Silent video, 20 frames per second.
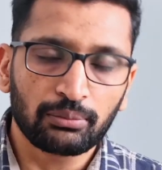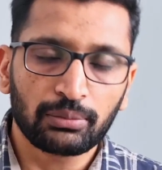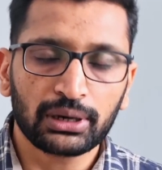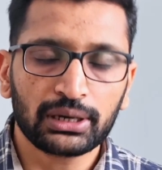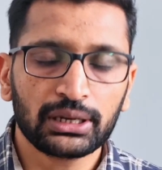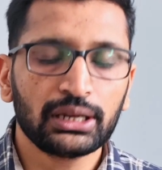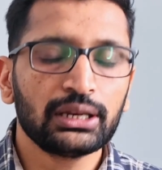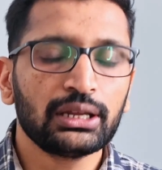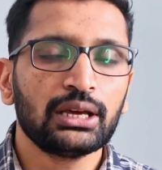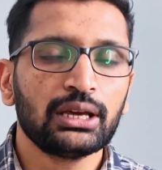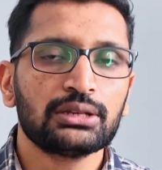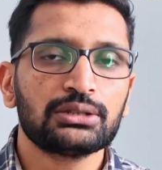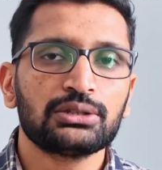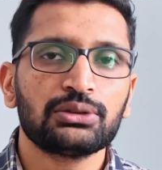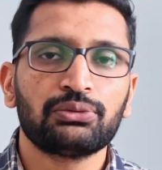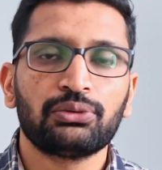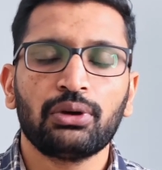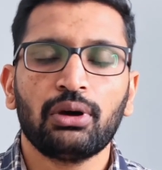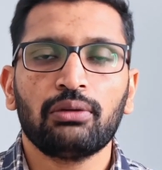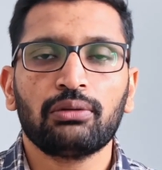But in case
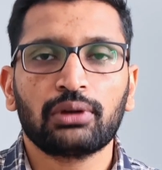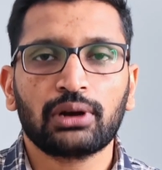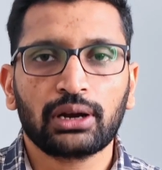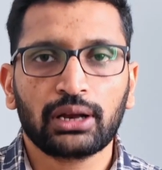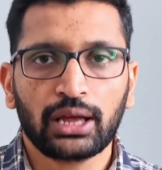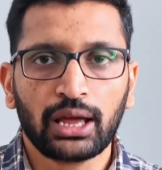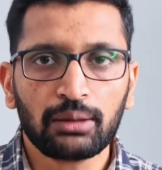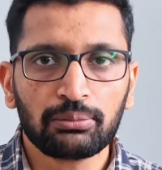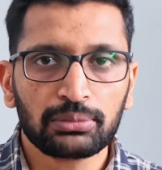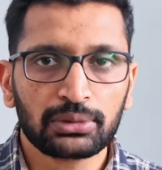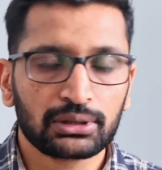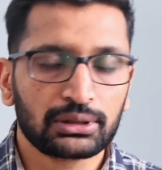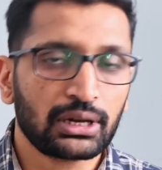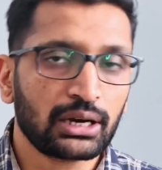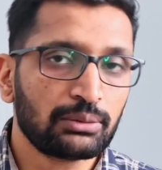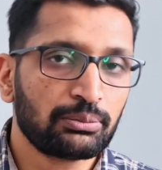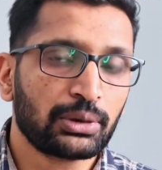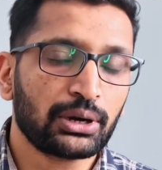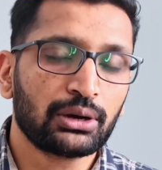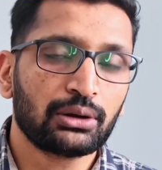if you have kept
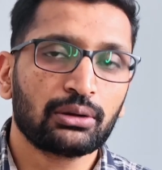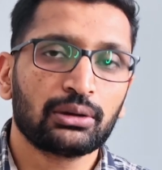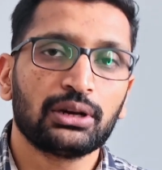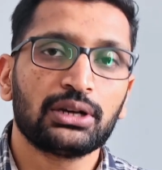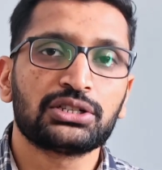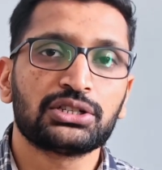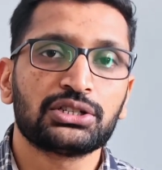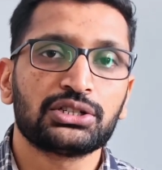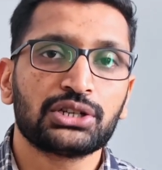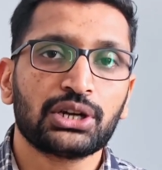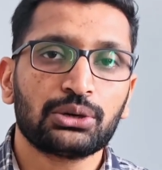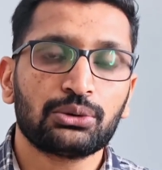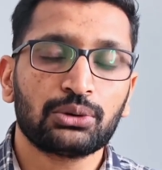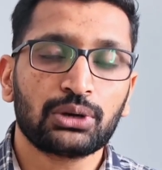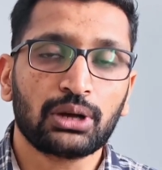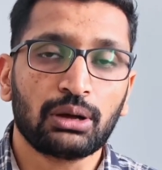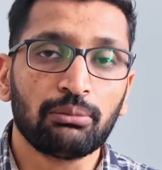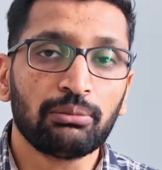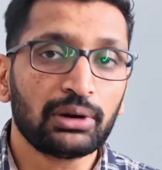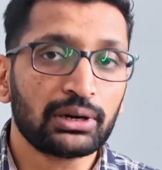that particular Jinja2
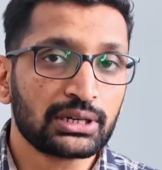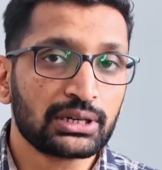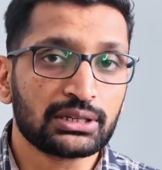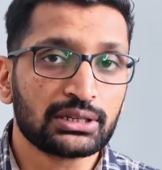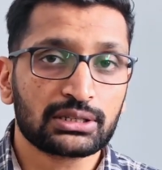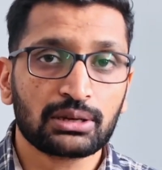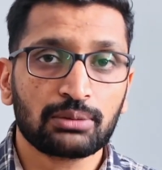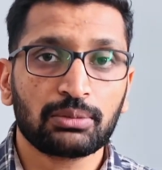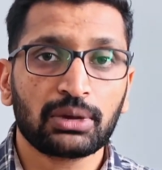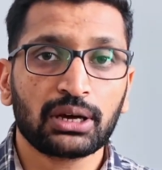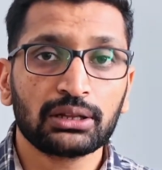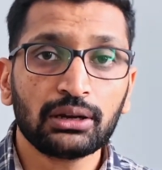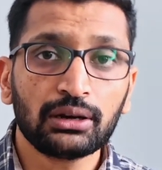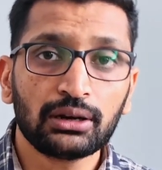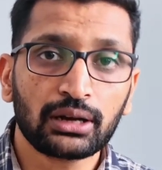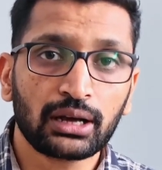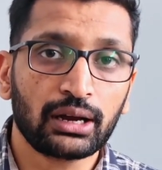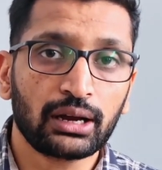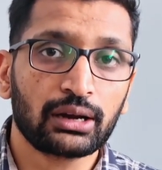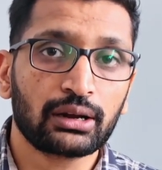template in some other
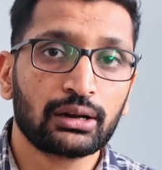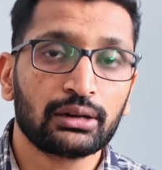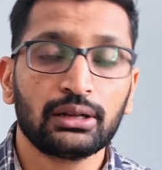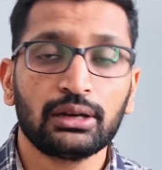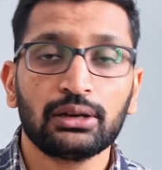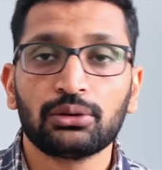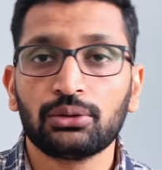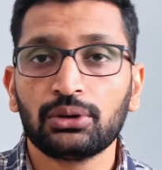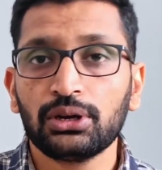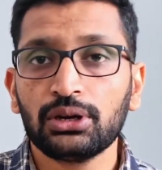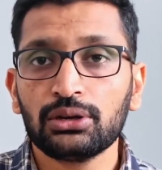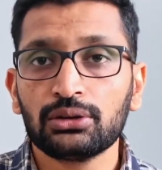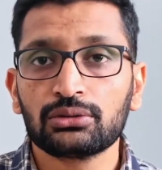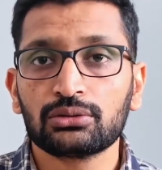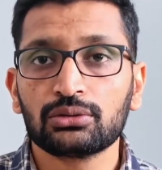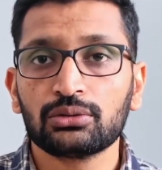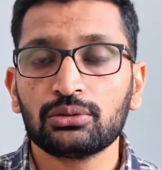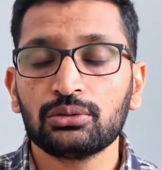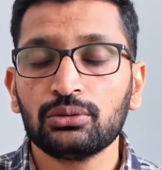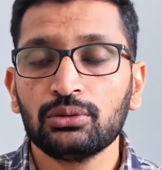directory, then you need
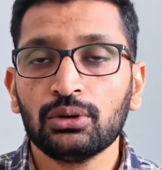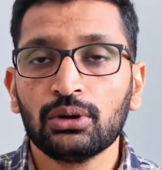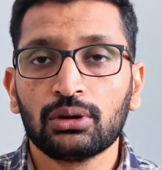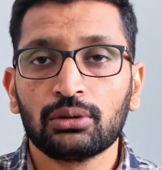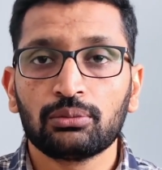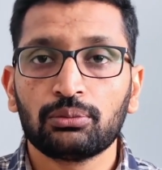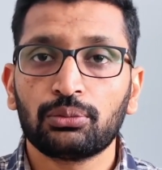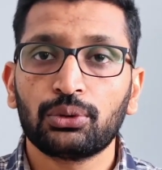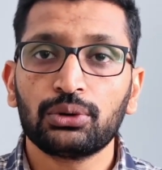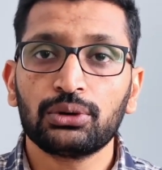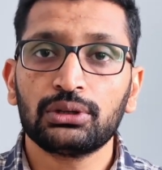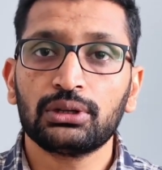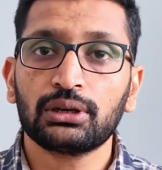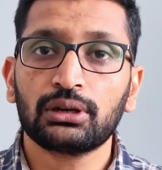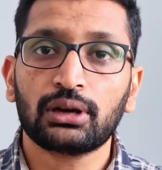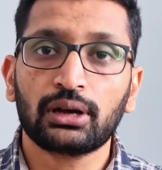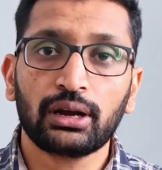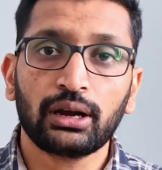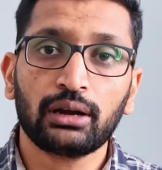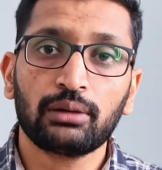to put the
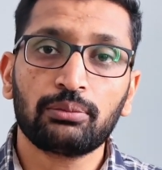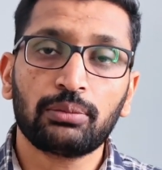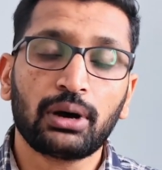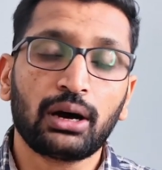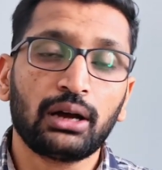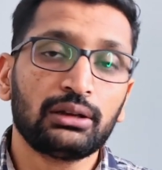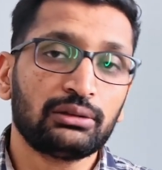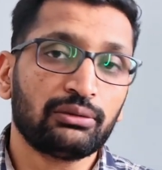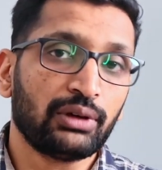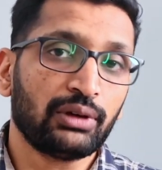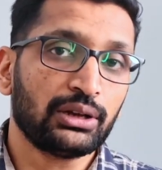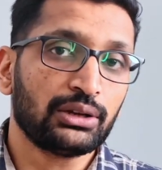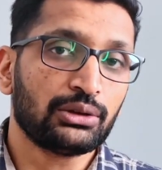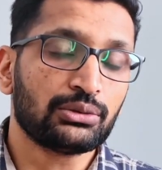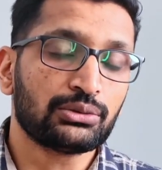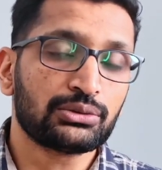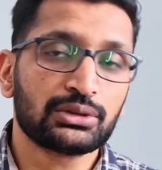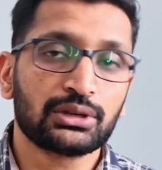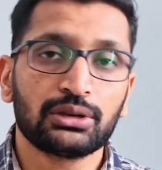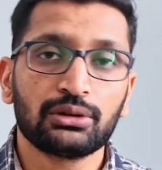correct path when
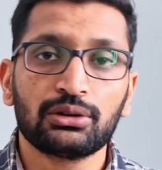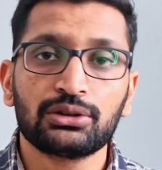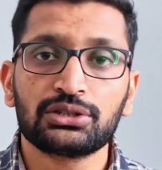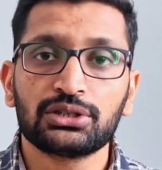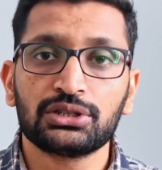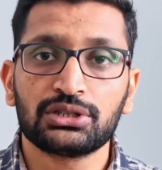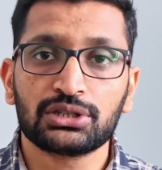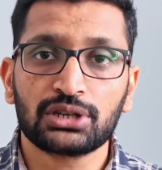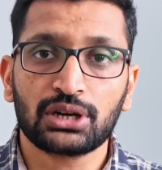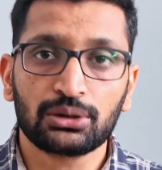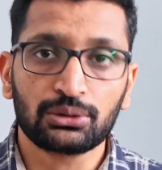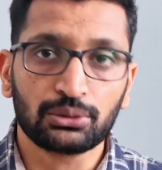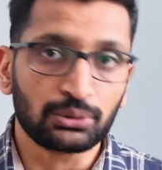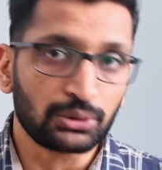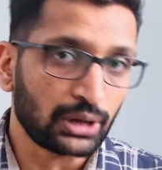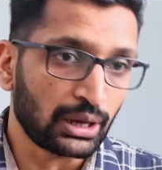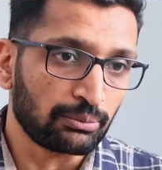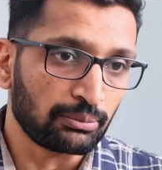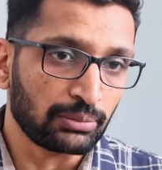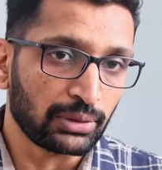using your Jinja2
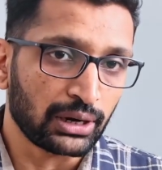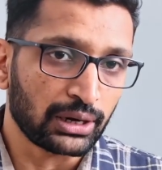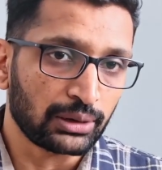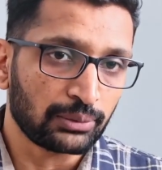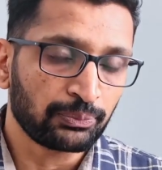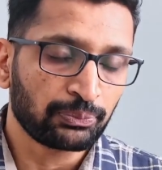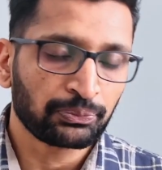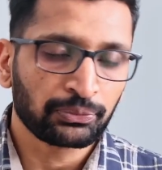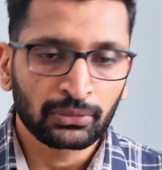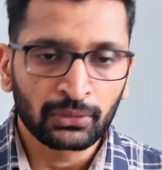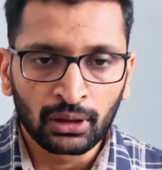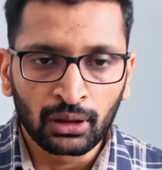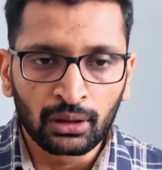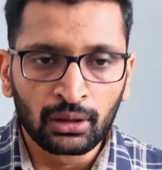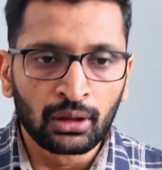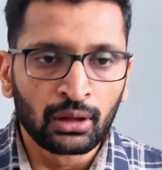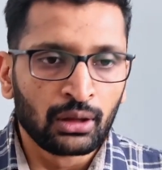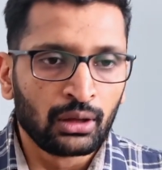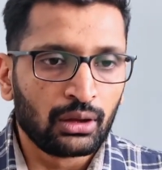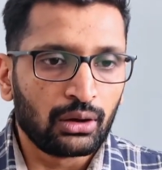template.
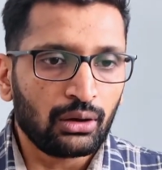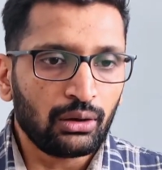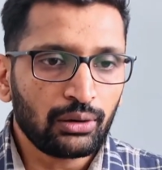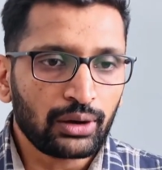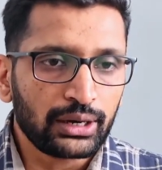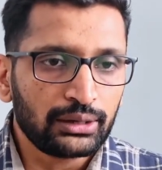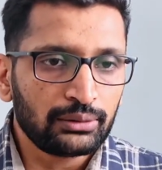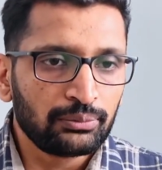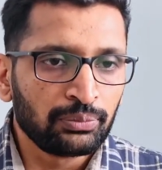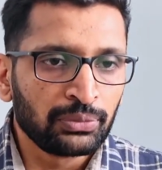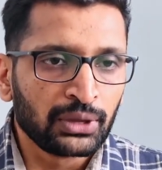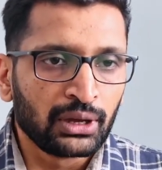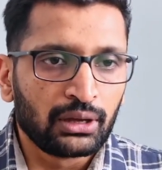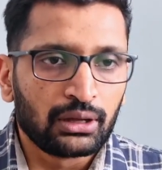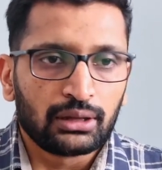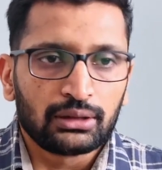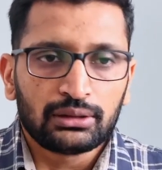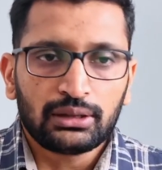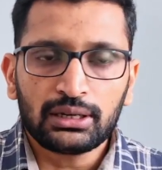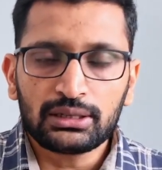All right.
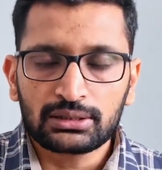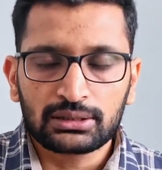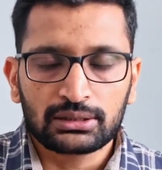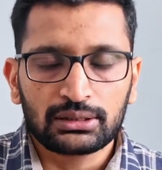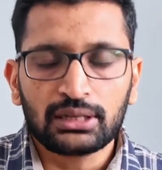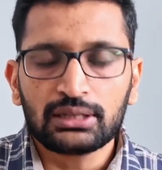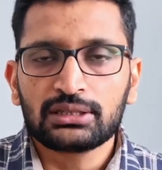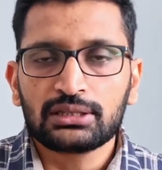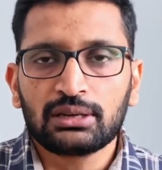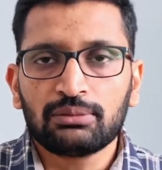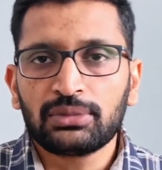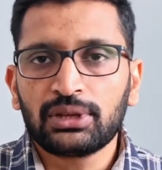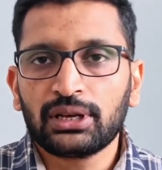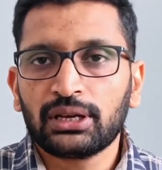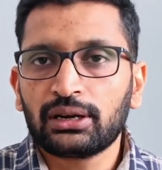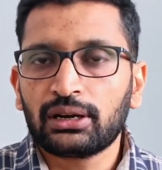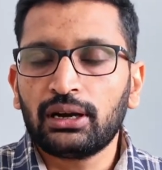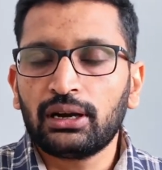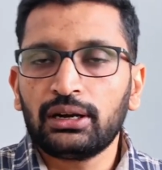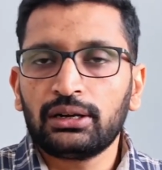That's
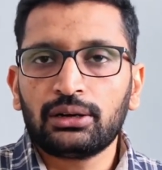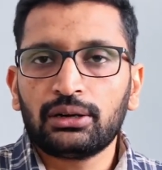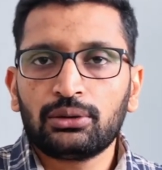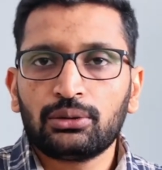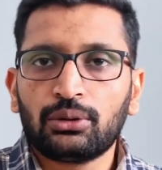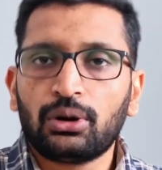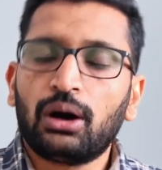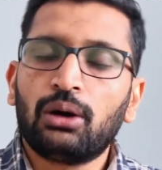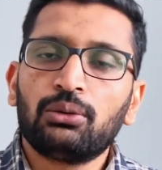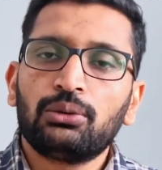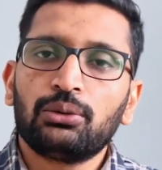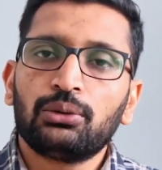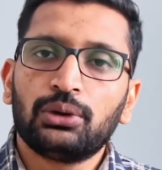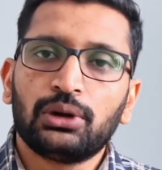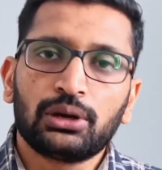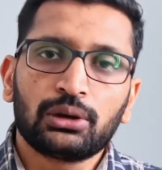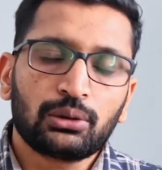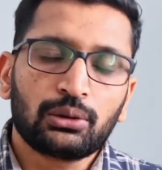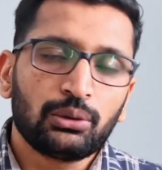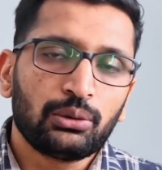something related to how to
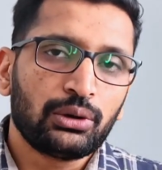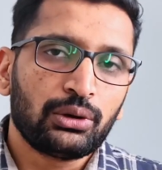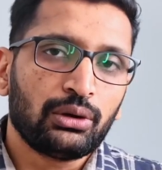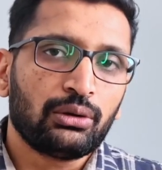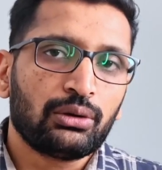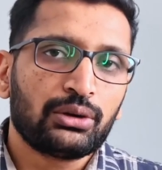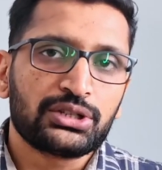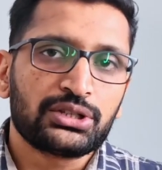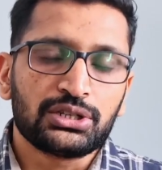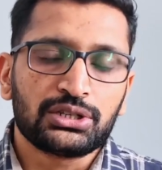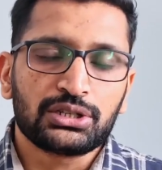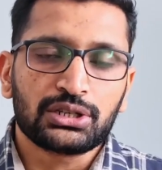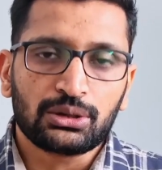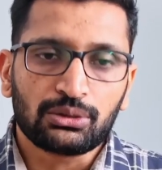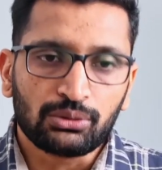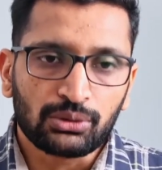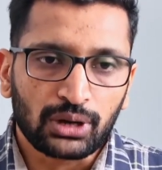include your Jinja2